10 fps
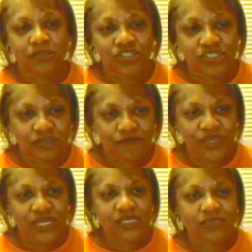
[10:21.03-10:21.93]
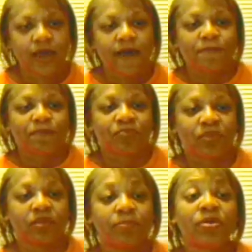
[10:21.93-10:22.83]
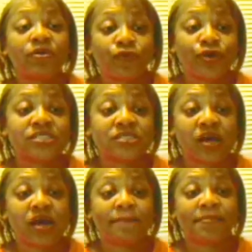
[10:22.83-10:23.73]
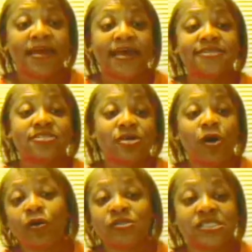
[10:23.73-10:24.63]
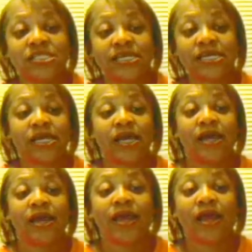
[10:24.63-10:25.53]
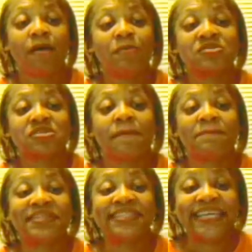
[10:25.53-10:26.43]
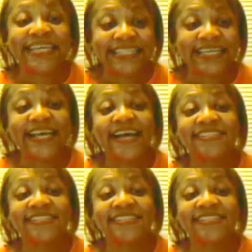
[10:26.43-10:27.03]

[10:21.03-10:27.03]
the gist of it is, the book Forrest Gump is totally, almost completely